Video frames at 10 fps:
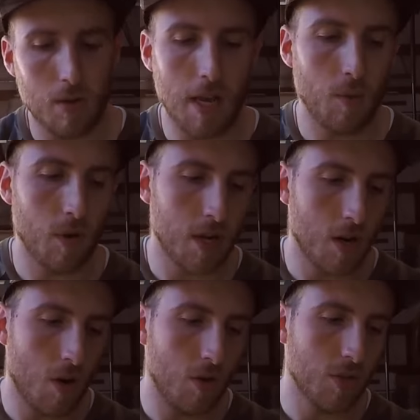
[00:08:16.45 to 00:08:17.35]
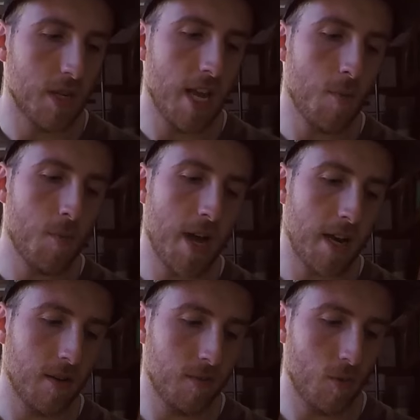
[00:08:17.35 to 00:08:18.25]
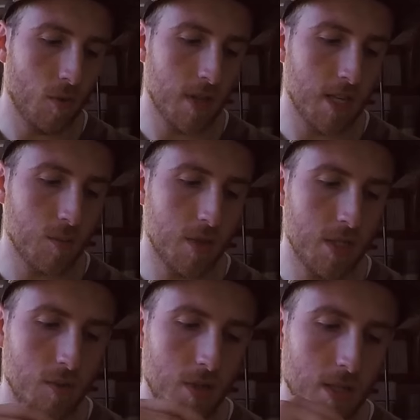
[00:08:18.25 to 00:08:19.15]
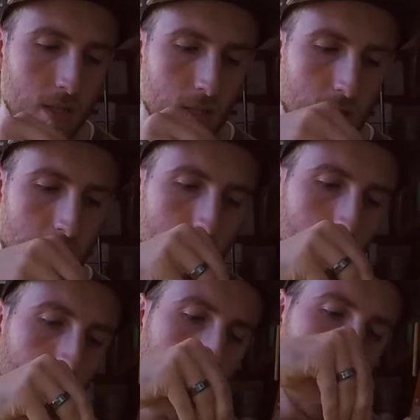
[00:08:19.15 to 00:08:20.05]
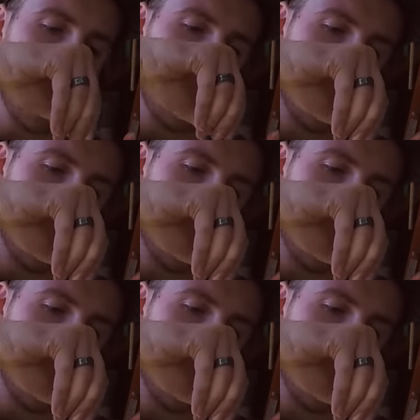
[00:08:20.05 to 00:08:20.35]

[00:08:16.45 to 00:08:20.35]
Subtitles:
And we're going to alternate back and forth as we do this. That way